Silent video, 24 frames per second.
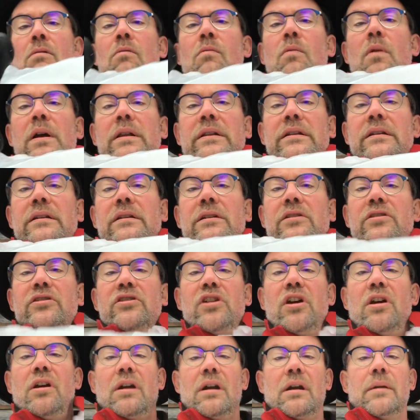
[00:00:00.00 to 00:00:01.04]
what
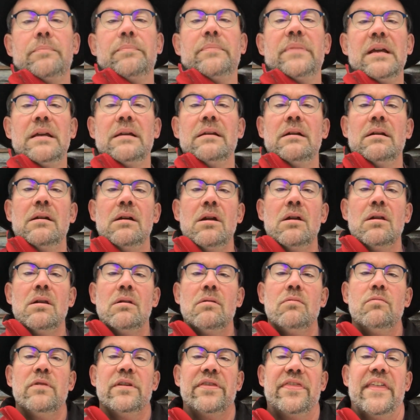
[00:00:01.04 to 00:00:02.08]
term
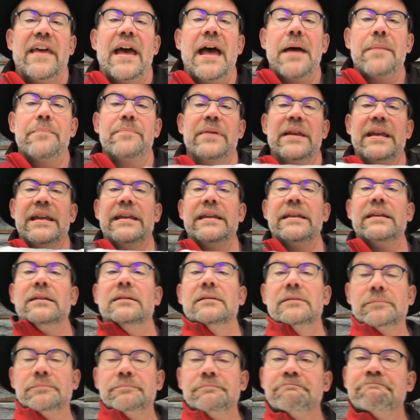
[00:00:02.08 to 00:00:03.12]
would that be?
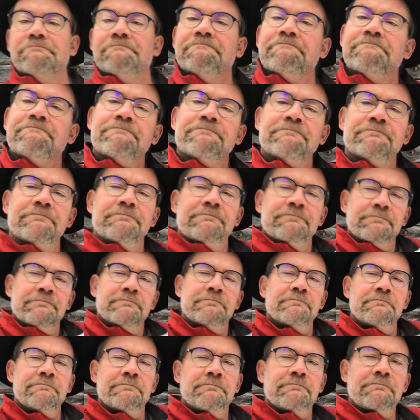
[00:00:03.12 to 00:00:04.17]

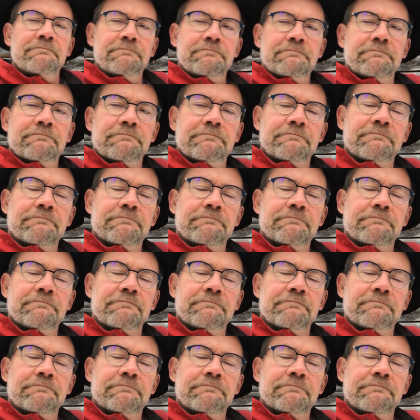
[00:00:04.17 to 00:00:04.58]
Hmm.